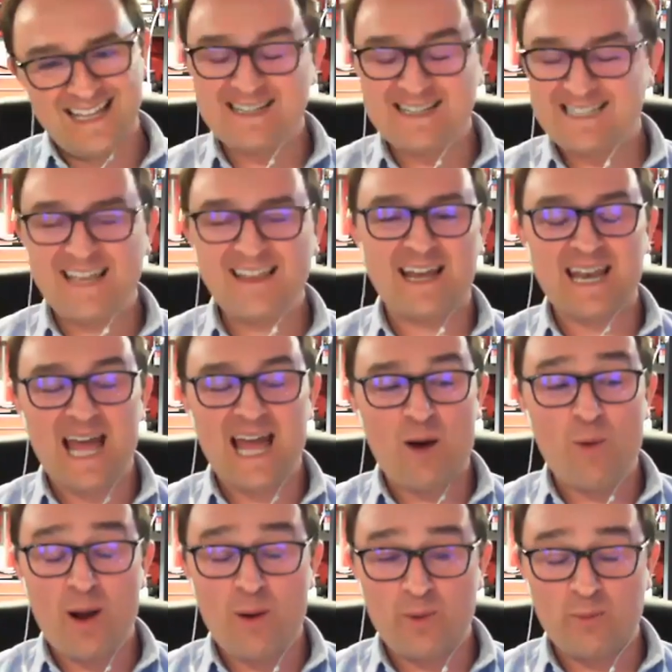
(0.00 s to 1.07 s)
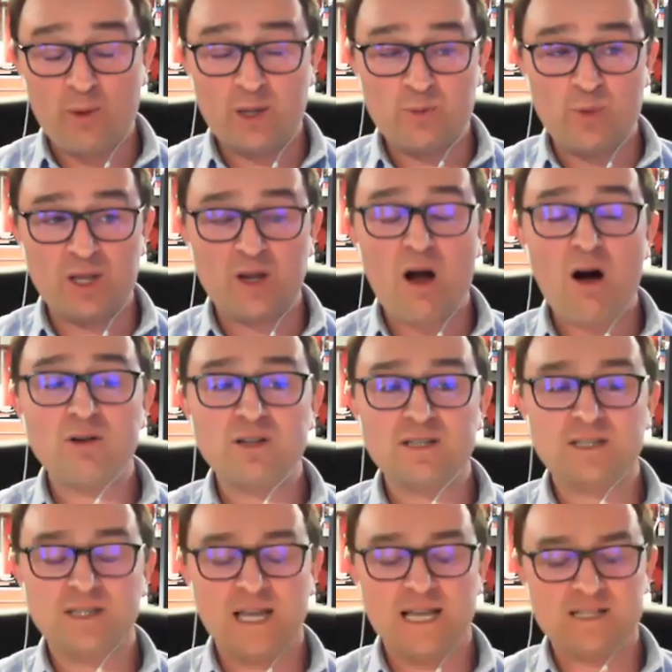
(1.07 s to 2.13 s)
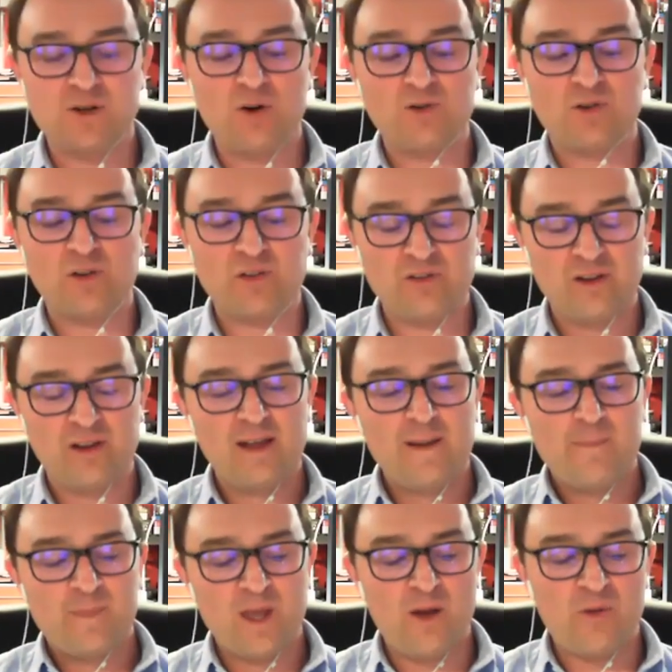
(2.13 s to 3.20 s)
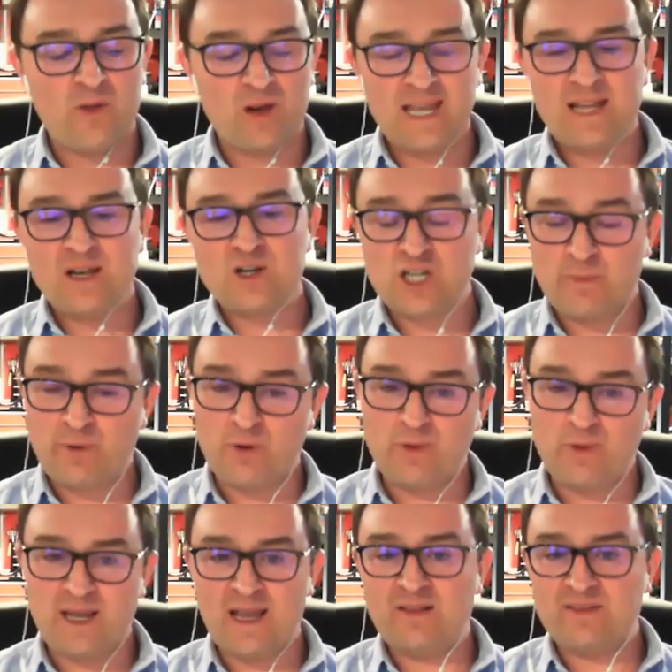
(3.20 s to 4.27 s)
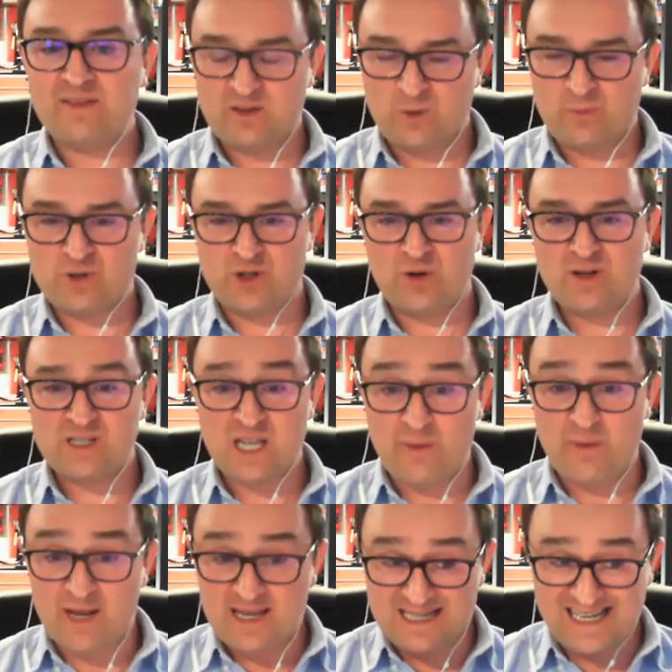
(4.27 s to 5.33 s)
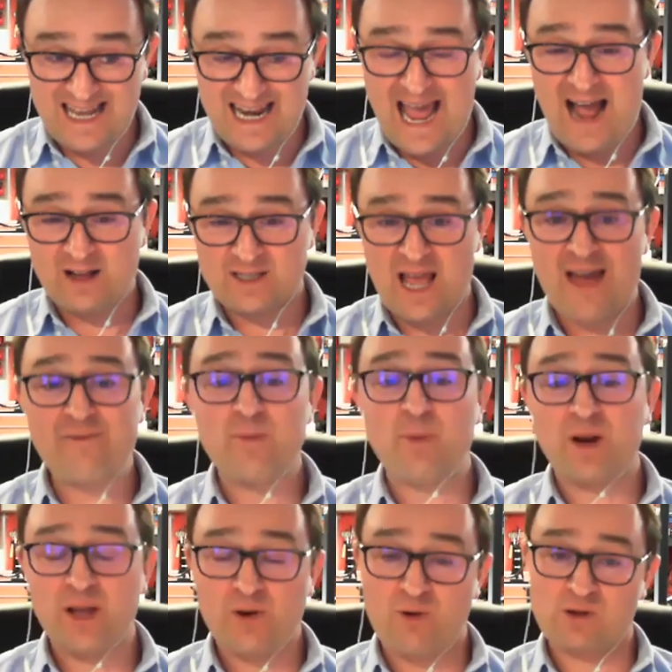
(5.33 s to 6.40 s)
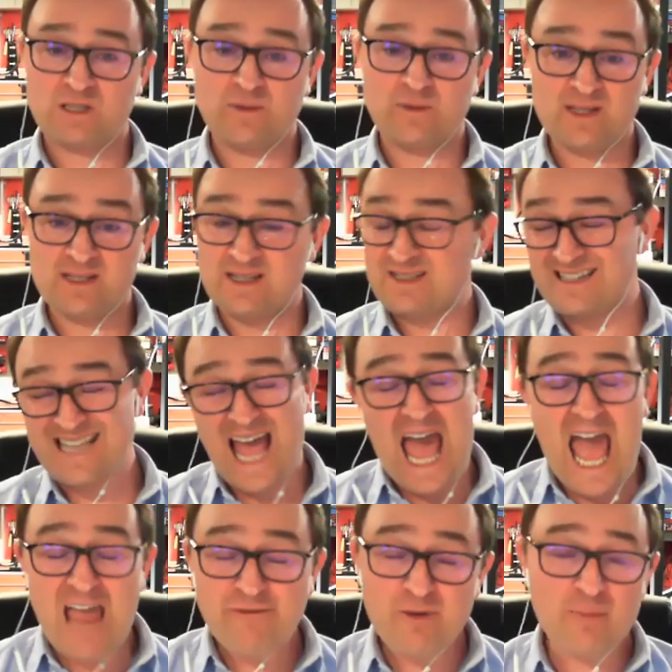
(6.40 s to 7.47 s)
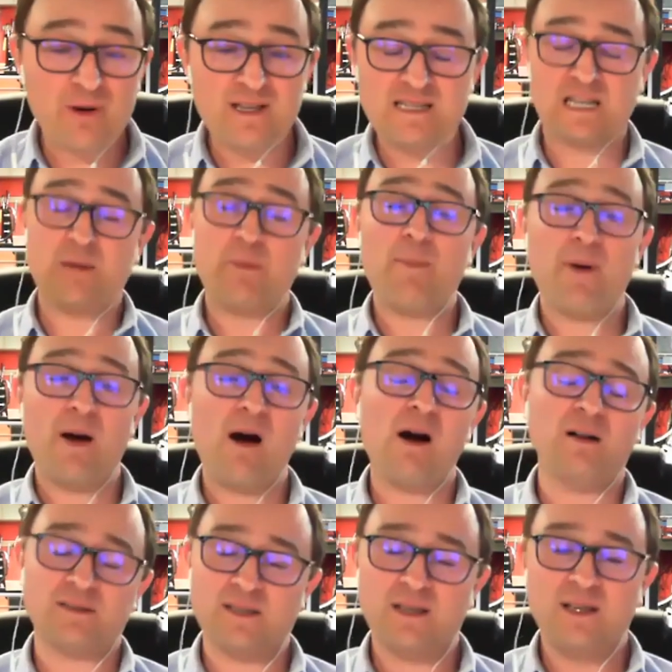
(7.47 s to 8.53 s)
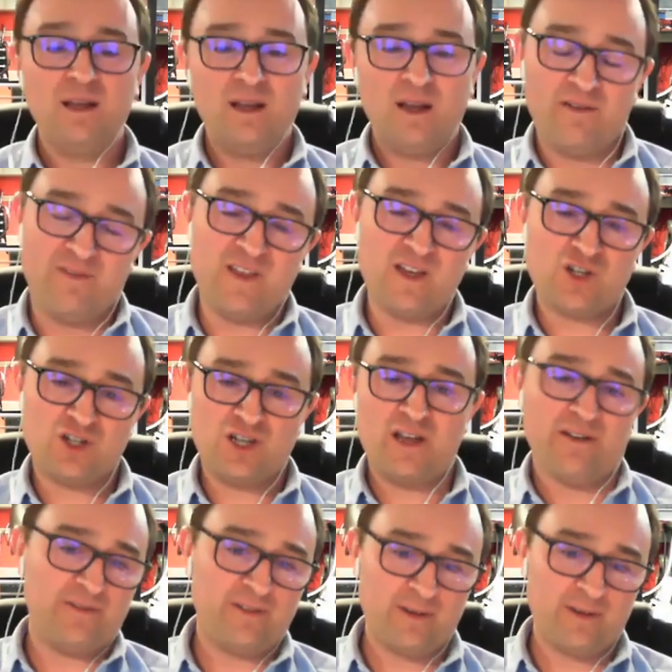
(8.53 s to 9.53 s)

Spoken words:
to see that now, where we can't just, it's not just the leadership who needs this opportunity. We need to get it out to everybody across the business, because everybody's going to be part of this shift.